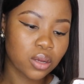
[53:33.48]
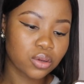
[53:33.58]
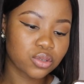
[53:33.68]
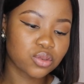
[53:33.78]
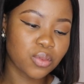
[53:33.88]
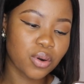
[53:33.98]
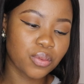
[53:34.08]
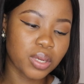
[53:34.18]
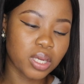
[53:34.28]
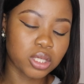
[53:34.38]
Because tomorrow
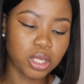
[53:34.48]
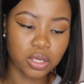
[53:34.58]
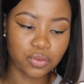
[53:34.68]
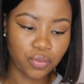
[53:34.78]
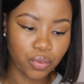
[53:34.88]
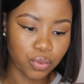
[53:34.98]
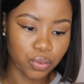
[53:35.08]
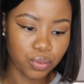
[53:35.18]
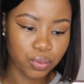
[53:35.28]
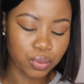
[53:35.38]
we can change for
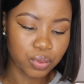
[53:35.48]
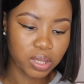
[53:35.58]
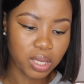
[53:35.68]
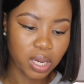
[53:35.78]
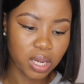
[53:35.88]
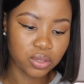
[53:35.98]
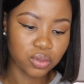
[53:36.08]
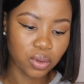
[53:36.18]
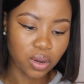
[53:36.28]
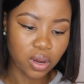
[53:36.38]
you. So stay as
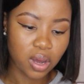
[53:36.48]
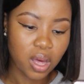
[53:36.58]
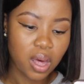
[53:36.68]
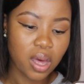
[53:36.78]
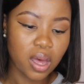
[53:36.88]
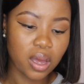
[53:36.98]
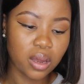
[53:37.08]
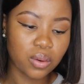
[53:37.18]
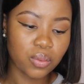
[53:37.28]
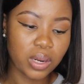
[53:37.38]
you are.
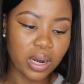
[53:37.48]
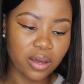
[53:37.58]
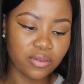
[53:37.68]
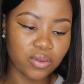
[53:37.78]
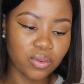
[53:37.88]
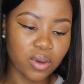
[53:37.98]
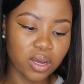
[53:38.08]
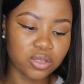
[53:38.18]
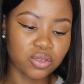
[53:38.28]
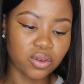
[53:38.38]
And we love you
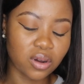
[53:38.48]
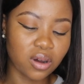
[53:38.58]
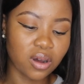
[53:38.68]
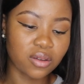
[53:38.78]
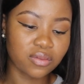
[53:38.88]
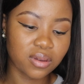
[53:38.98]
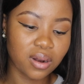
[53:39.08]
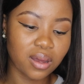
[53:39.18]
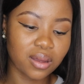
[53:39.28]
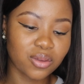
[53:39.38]
as you are. I feel
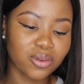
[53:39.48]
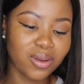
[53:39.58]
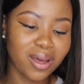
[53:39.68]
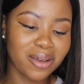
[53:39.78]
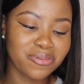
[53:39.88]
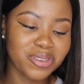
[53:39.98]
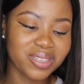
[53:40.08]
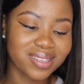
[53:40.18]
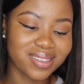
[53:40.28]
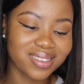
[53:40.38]
like you, I'm your
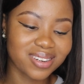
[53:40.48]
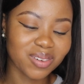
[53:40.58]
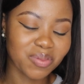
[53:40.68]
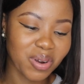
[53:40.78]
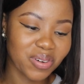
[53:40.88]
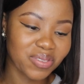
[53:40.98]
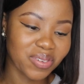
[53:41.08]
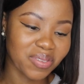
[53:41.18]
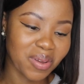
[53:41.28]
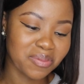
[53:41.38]
sister. Part of your
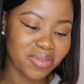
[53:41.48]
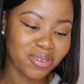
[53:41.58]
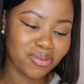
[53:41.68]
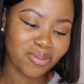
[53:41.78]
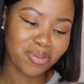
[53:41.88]
family.